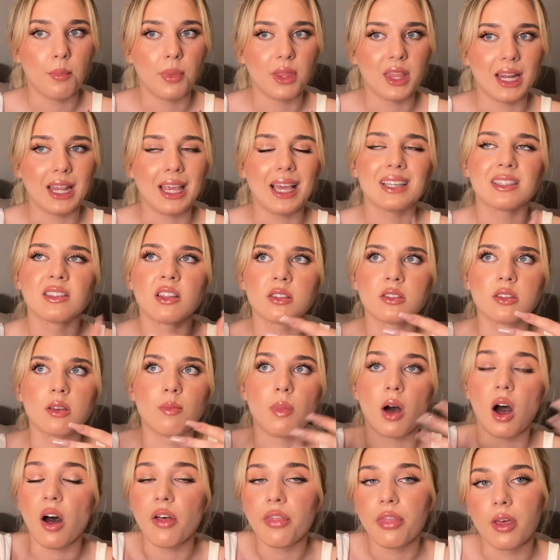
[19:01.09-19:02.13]
But then he has done
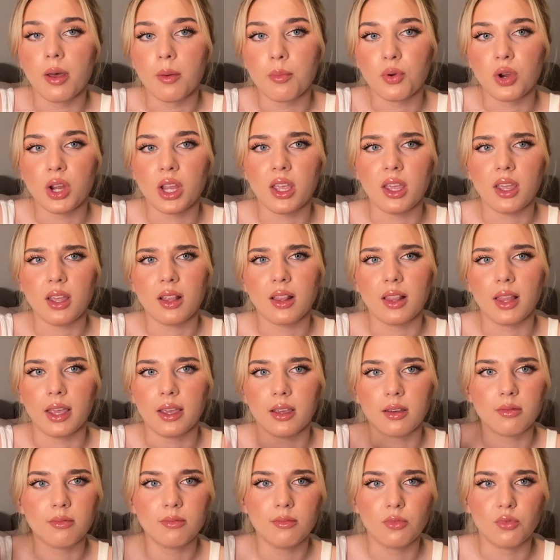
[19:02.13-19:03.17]
some other
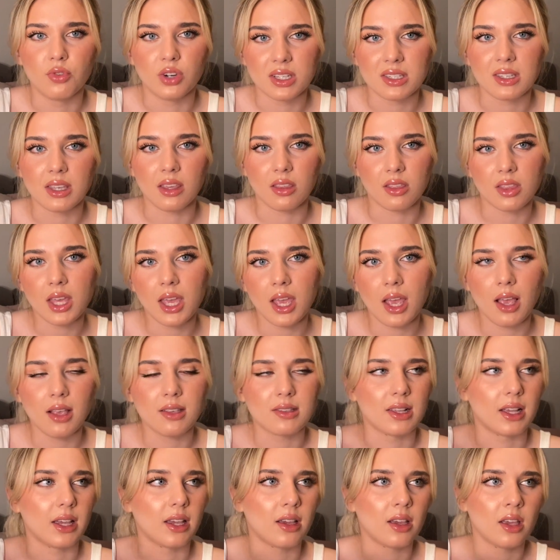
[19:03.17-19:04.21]
risky
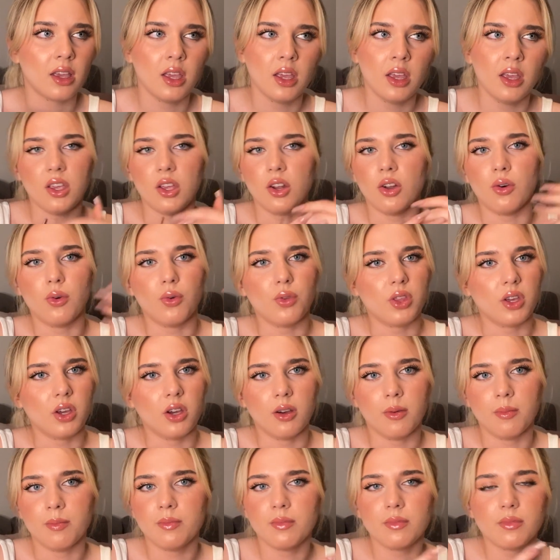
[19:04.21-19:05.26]
things, like, you know, all
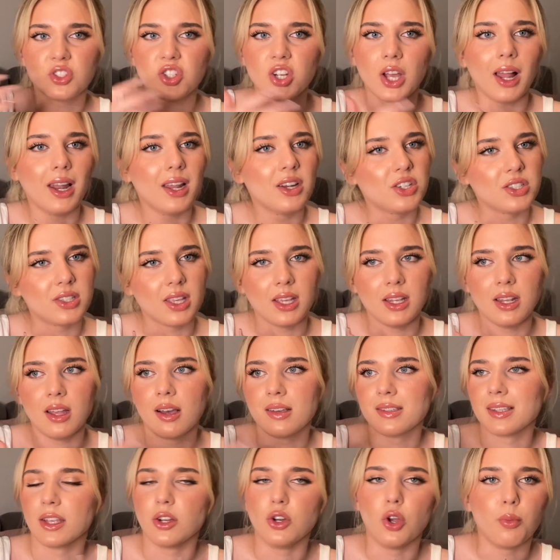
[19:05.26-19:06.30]
the challenges that he
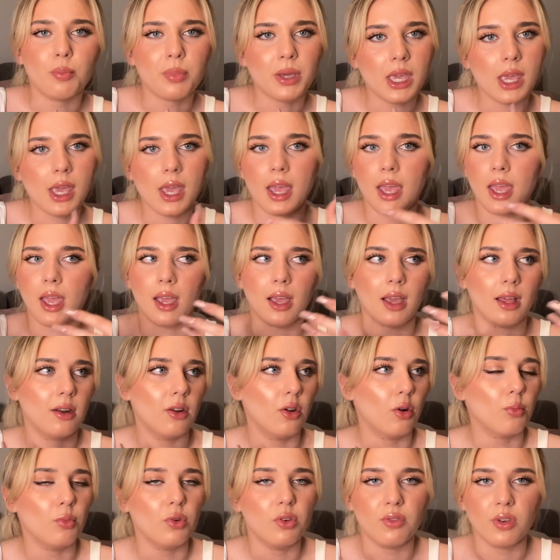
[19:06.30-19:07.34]
does, like not peeing and
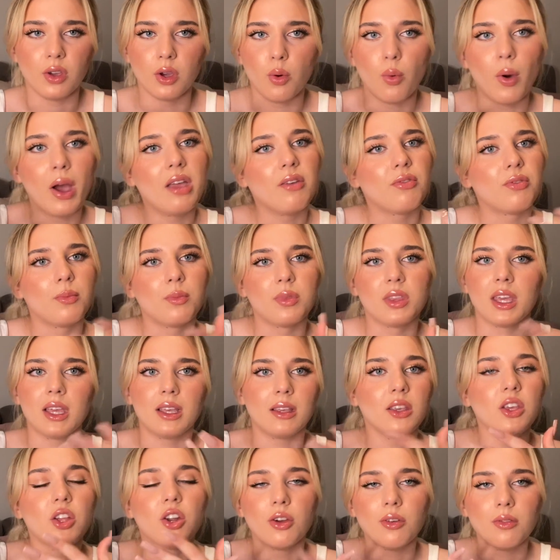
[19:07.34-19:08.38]
not moving away from
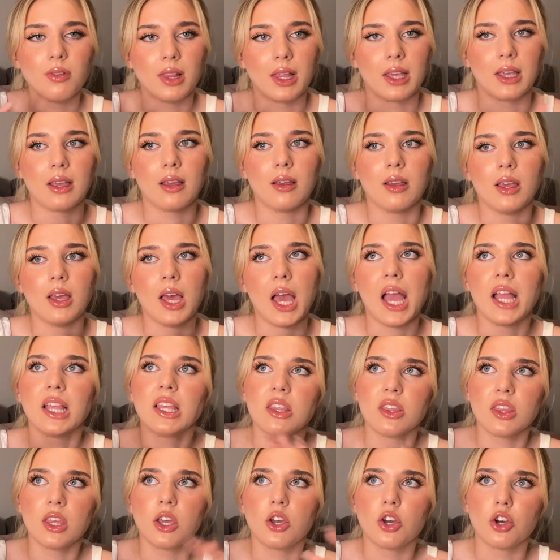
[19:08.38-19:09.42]
things, you know, like
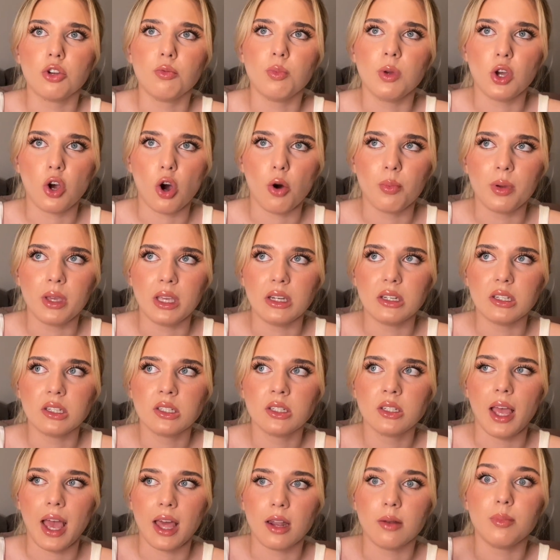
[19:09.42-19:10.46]
anything could be copied
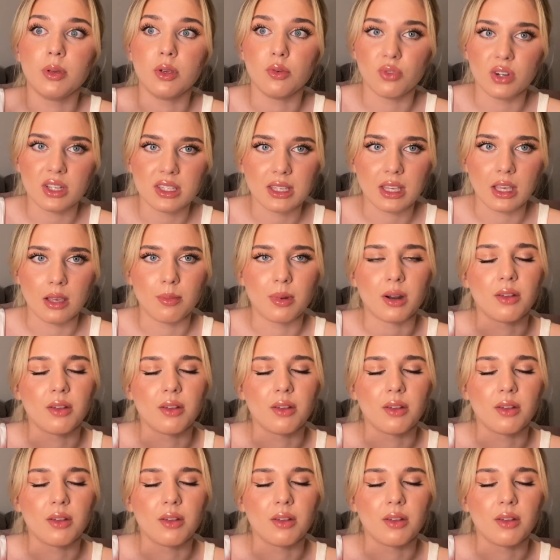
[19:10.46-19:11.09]
and be risky.